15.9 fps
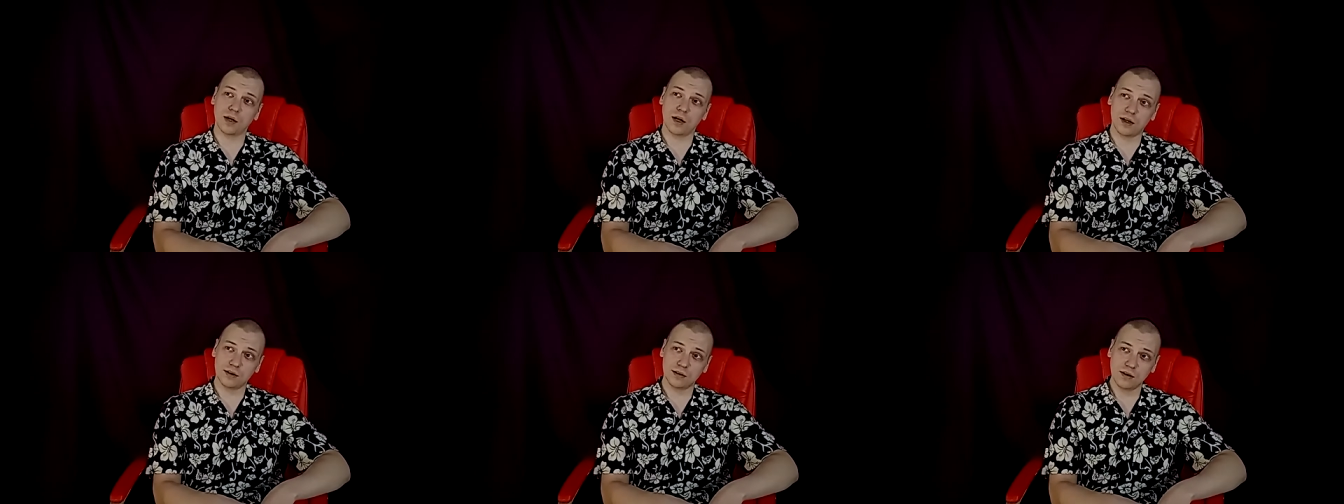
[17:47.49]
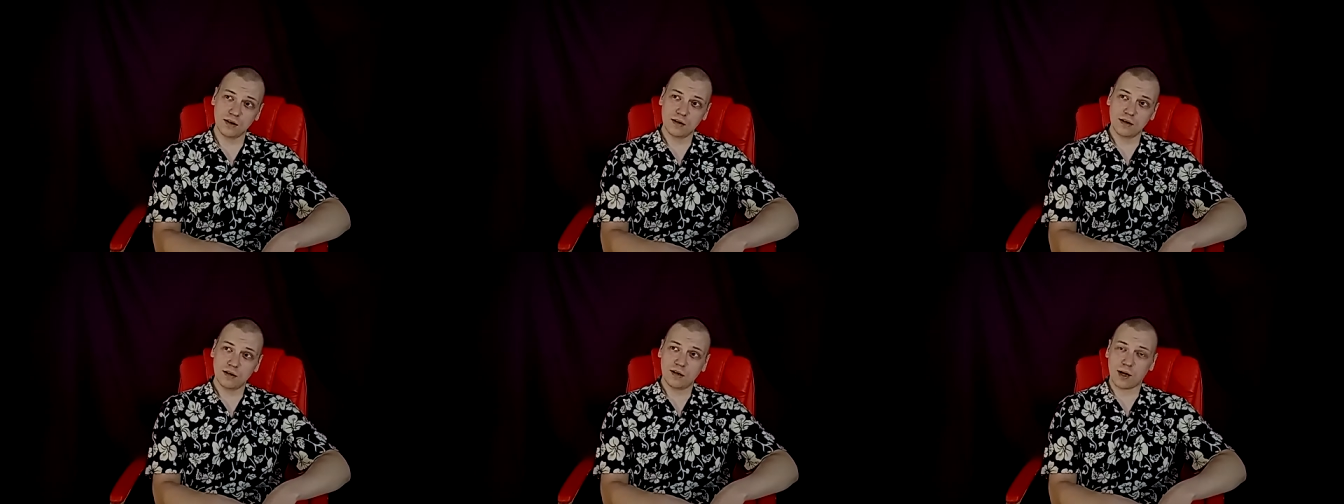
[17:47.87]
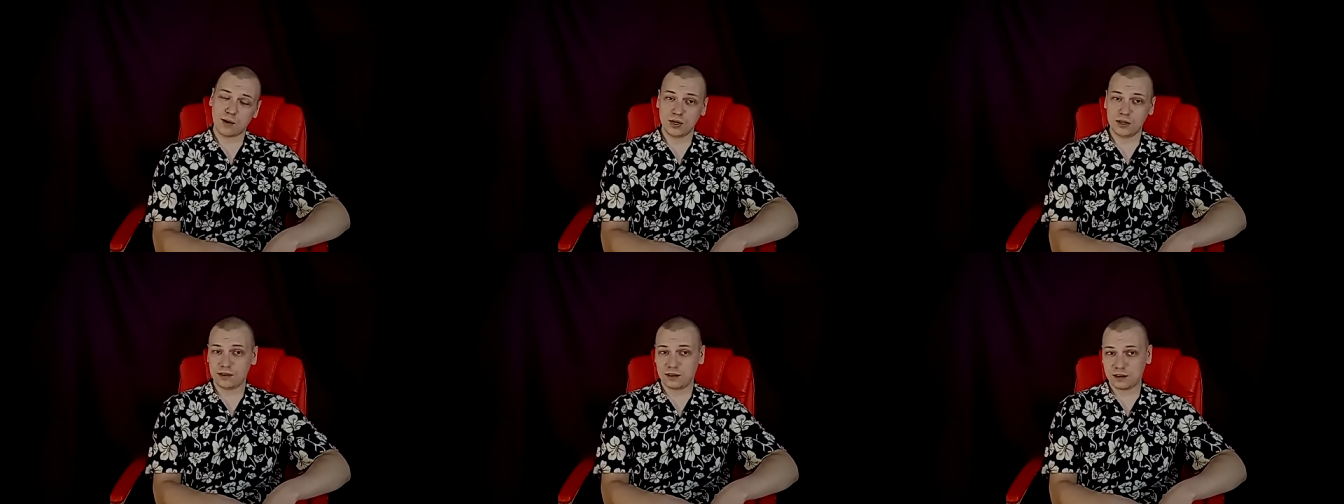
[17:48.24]
And
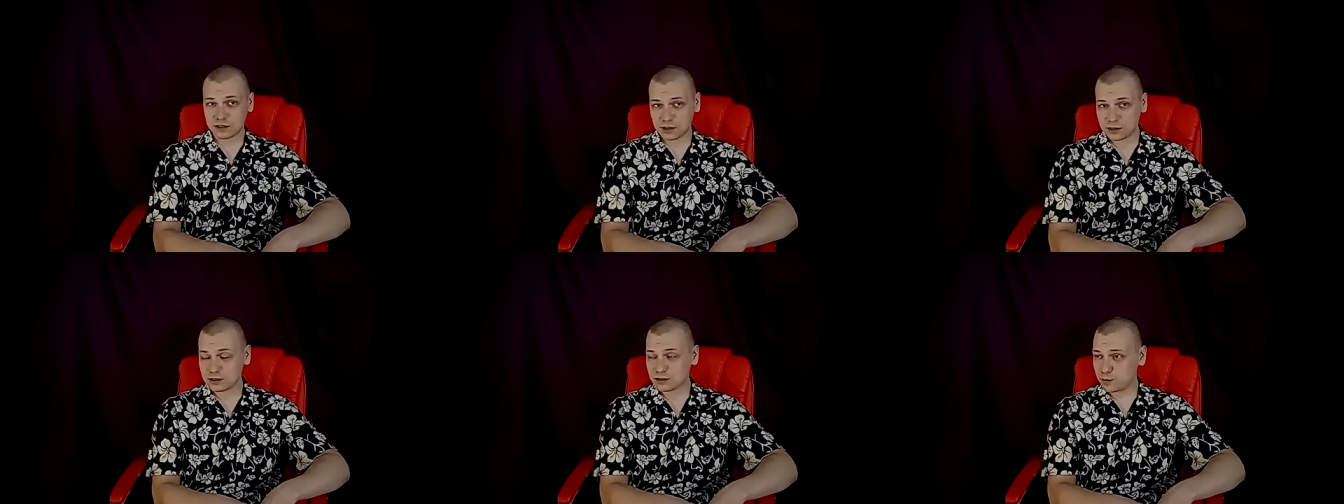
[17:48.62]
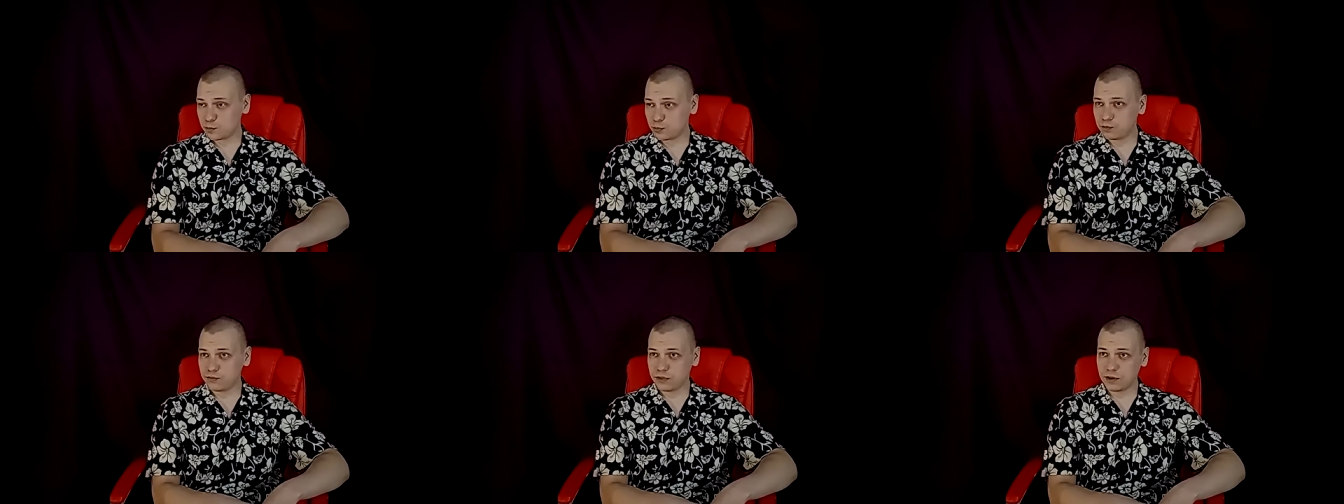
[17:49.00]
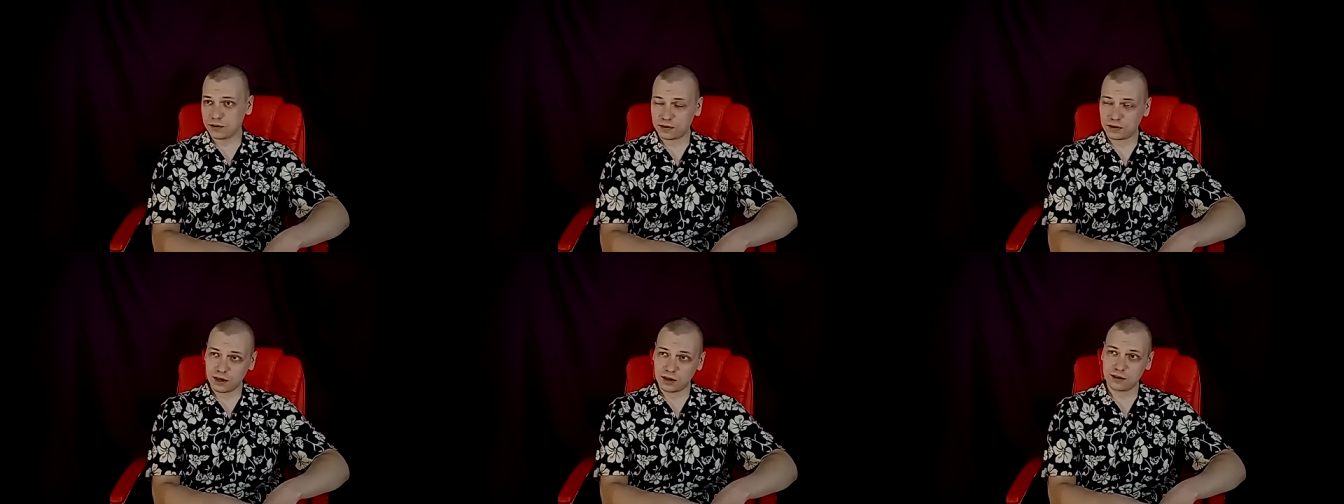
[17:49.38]
I mean, this is the,
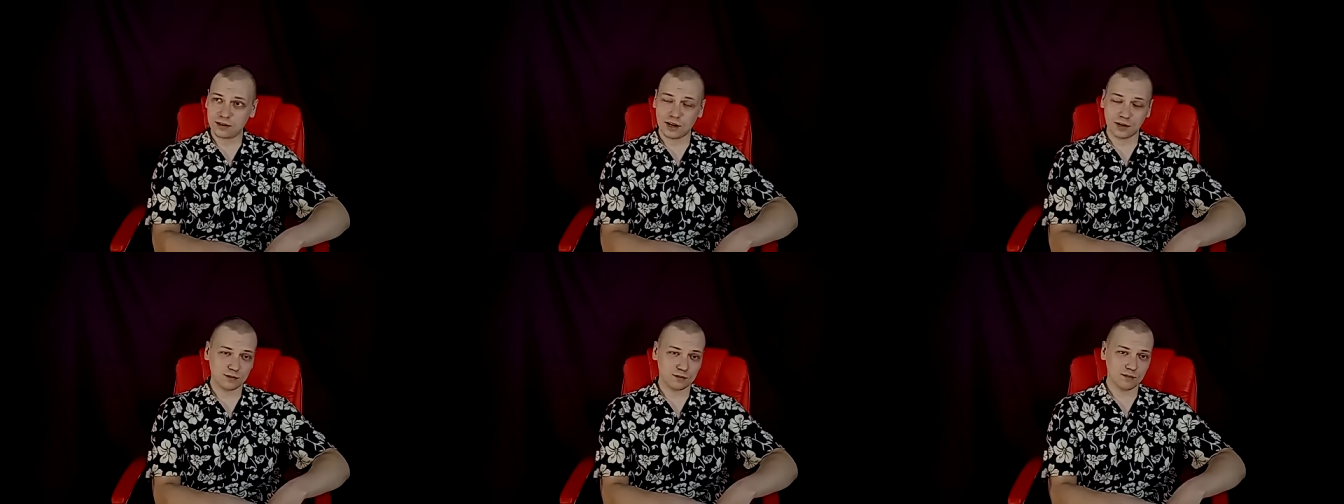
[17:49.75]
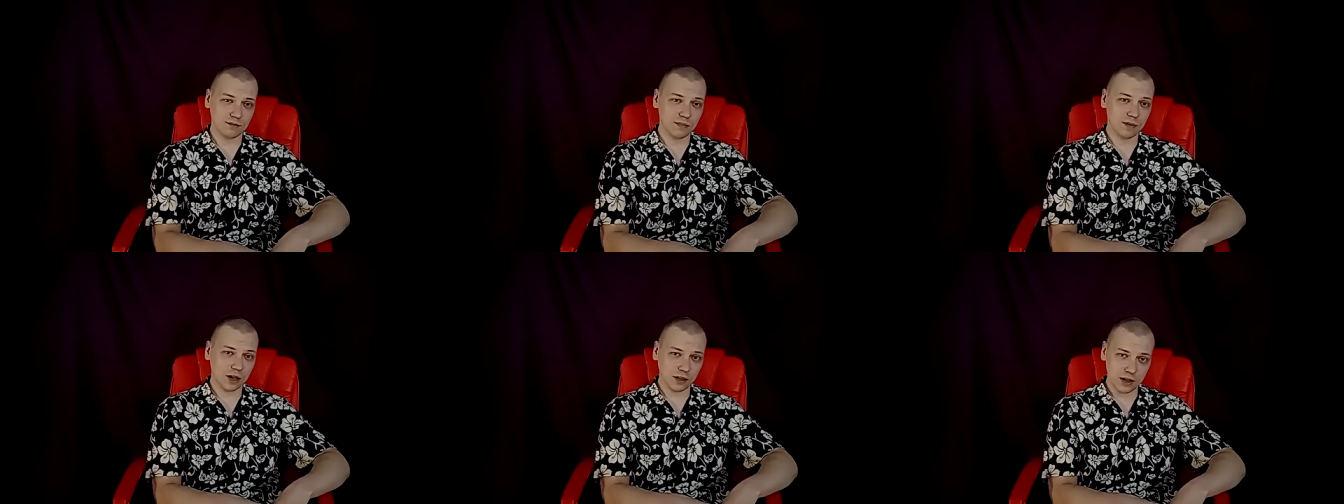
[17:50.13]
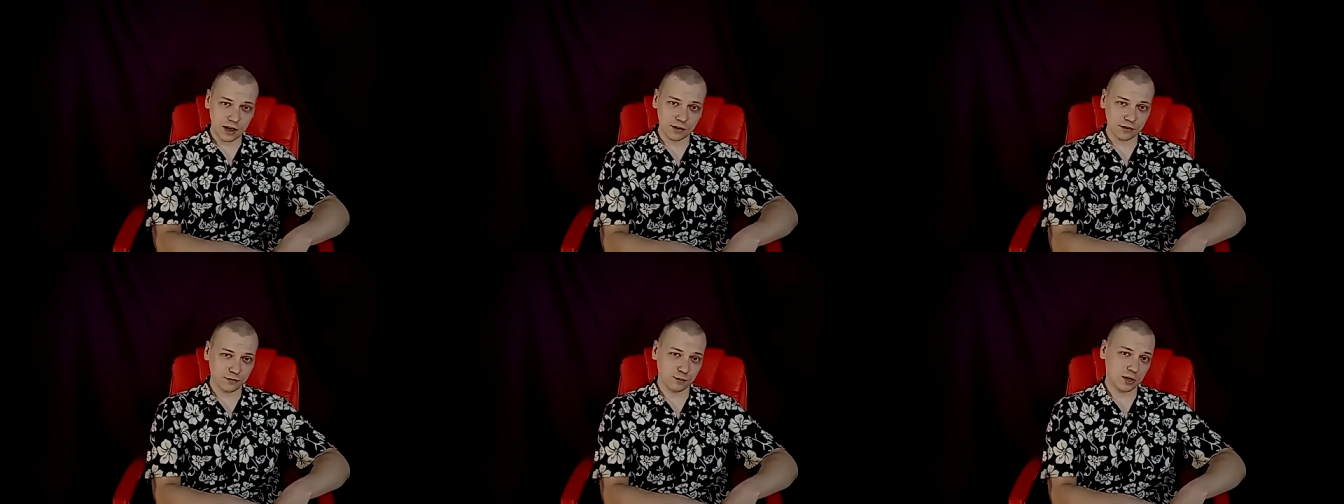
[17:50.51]
the thing that a
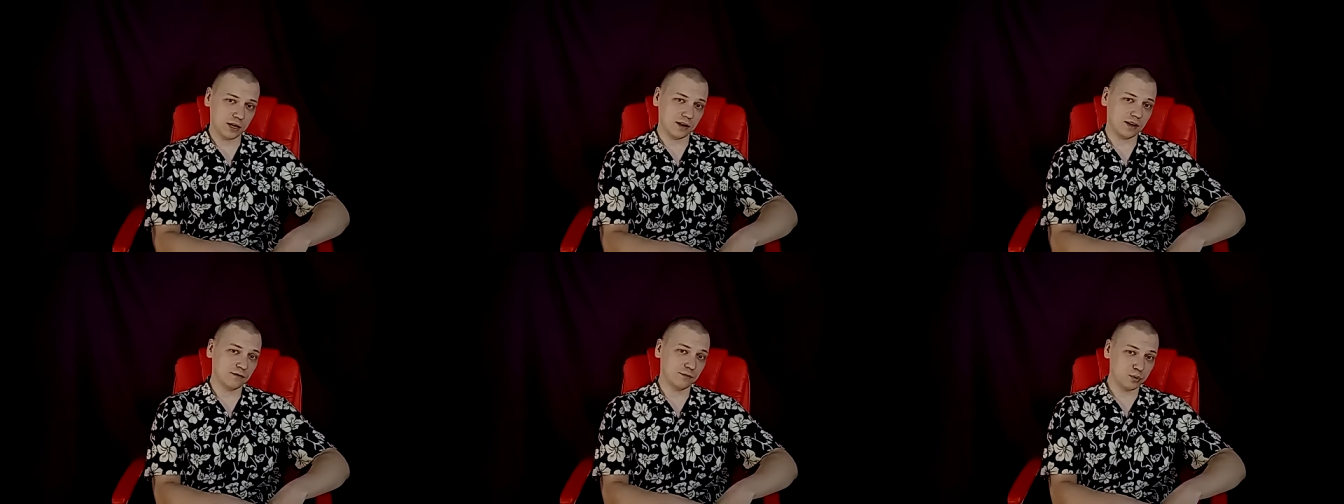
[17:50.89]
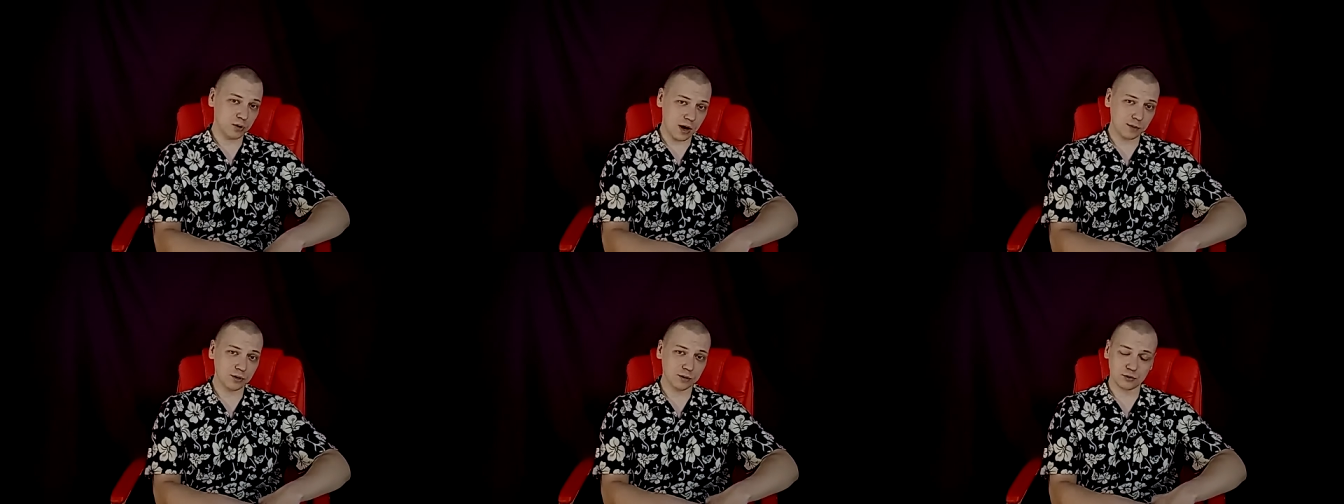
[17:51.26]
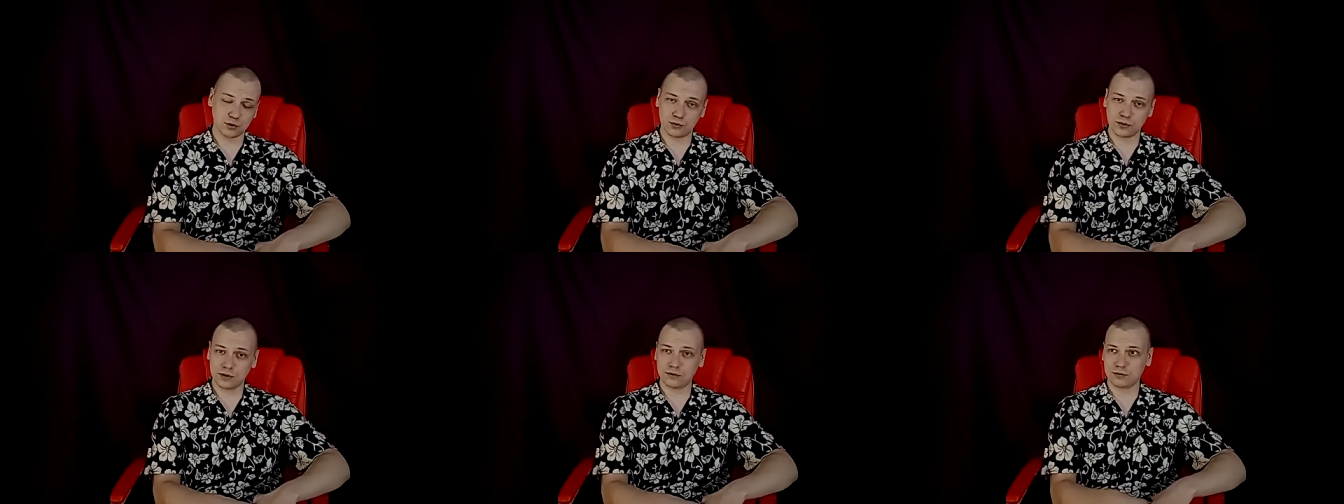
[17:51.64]
lot of men have
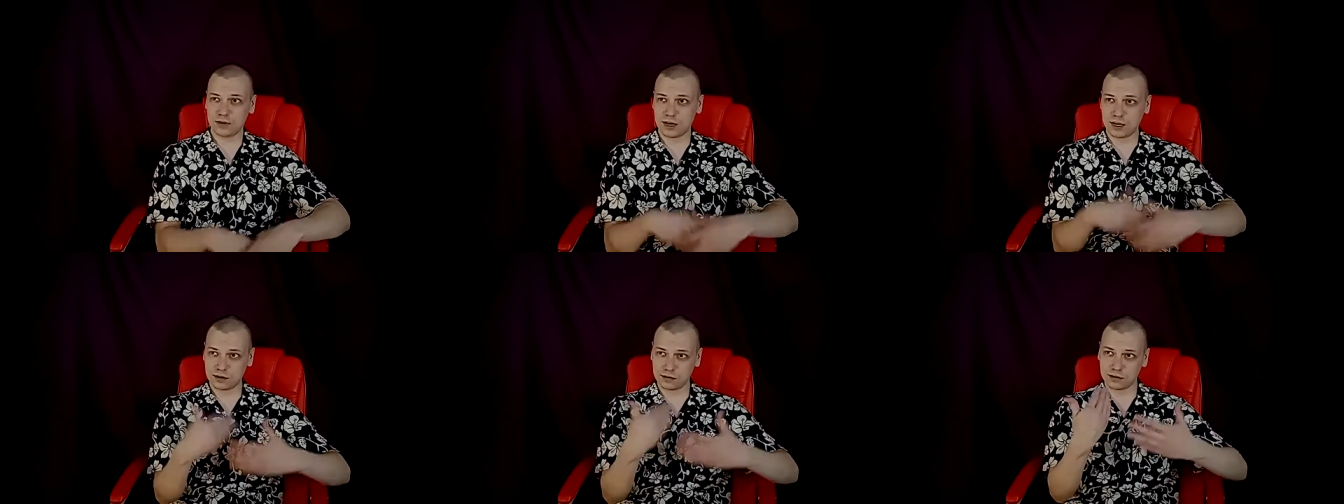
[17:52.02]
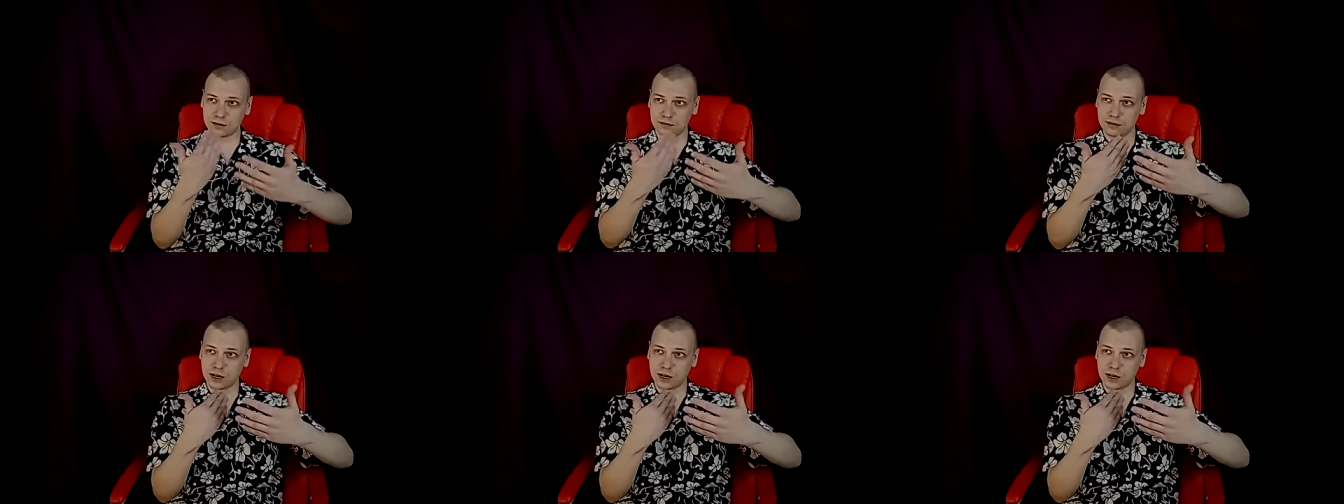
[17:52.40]
problems with, right?